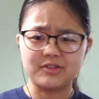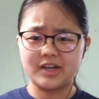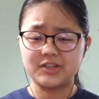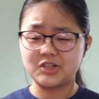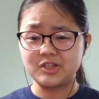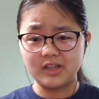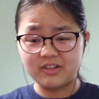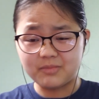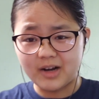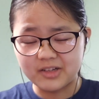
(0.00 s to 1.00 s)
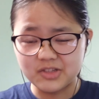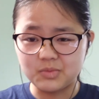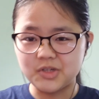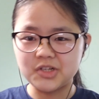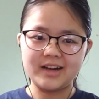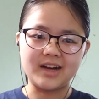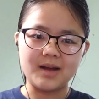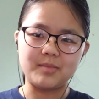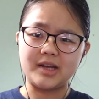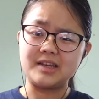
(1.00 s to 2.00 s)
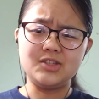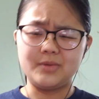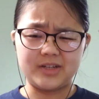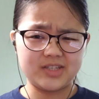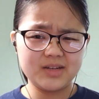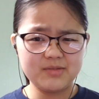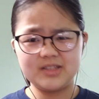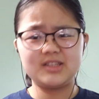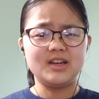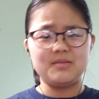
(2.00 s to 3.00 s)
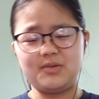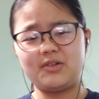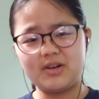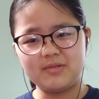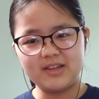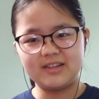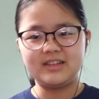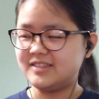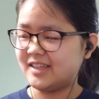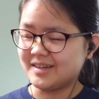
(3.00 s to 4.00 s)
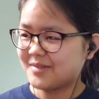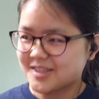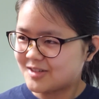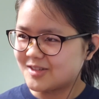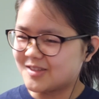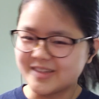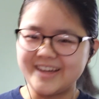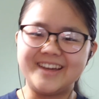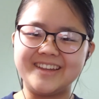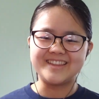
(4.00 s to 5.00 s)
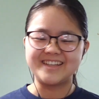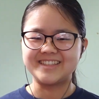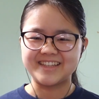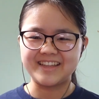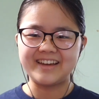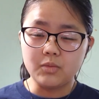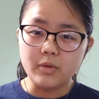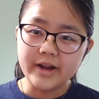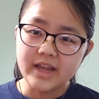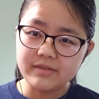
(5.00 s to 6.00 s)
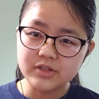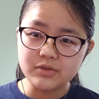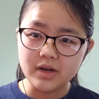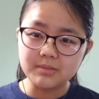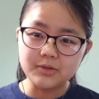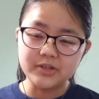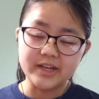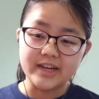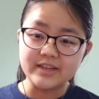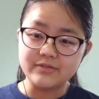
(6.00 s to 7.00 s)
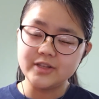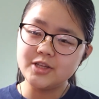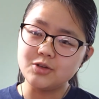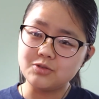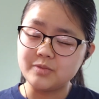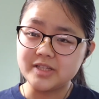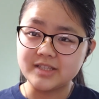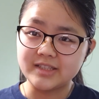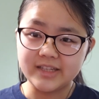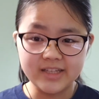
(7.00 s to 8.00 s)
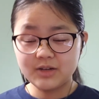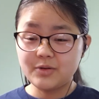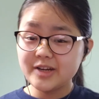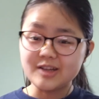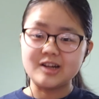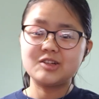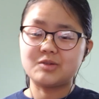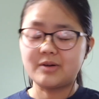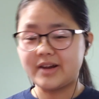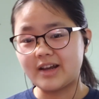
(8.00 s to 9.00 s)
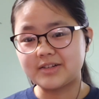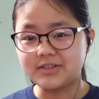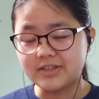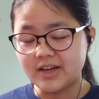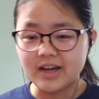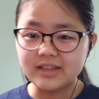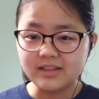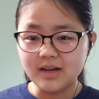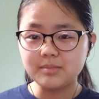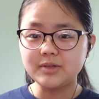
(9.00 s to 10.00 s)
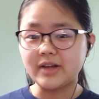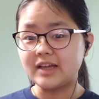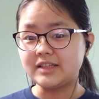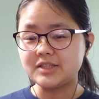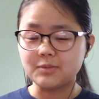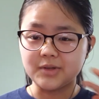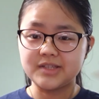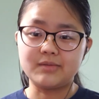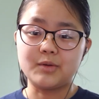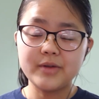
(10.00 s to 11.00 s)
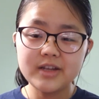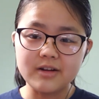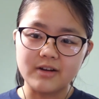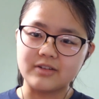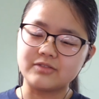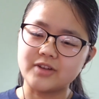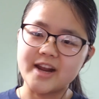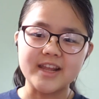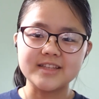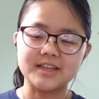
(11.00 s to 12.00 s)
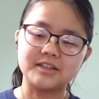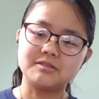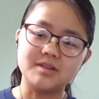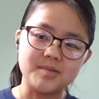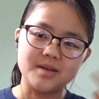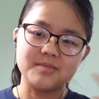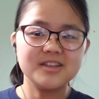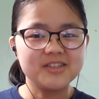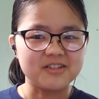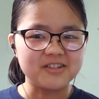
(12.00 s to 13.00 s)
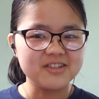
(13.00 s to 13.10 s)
that, it's just a lot of practice, which I got by doing assignments, programming, sending messages, and things like that. Why haven't you uploaded any videos recently? Quite contrary, actually. I upload at least once every week on Fridays at 3 p.m. Eastern,